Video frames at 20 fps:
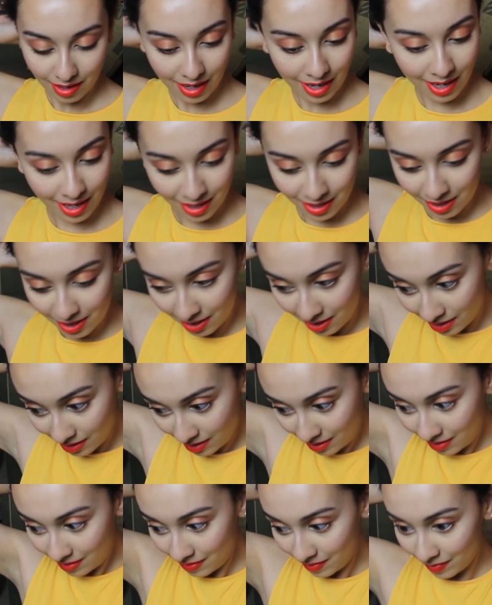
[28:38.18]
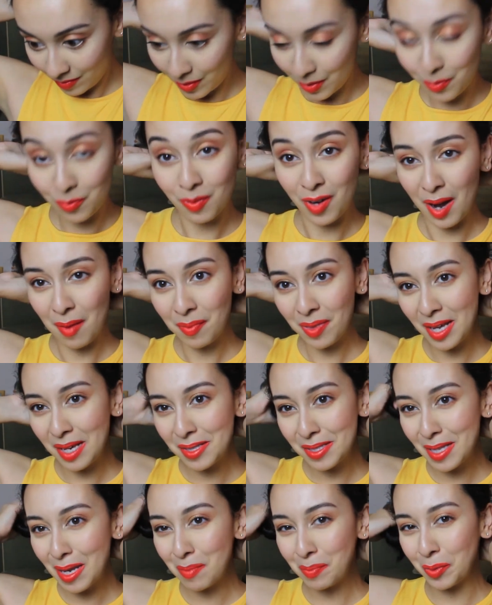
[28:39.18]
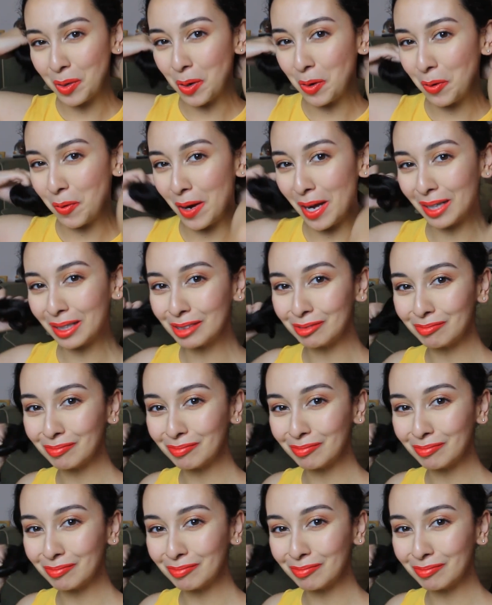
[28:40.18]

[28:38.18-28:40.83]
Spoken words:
and wrap things up real quick.